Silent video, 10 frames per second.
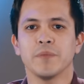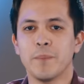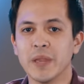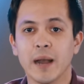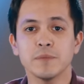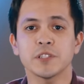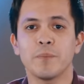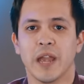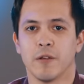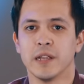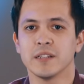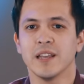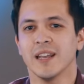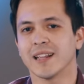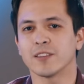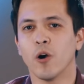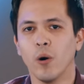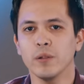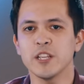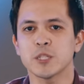it becomes apparent that the
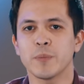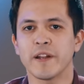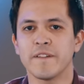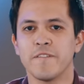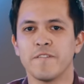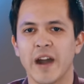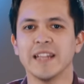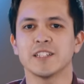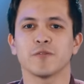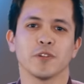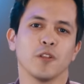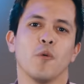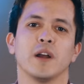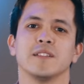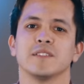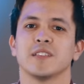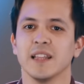Holy Spirit fights for the ones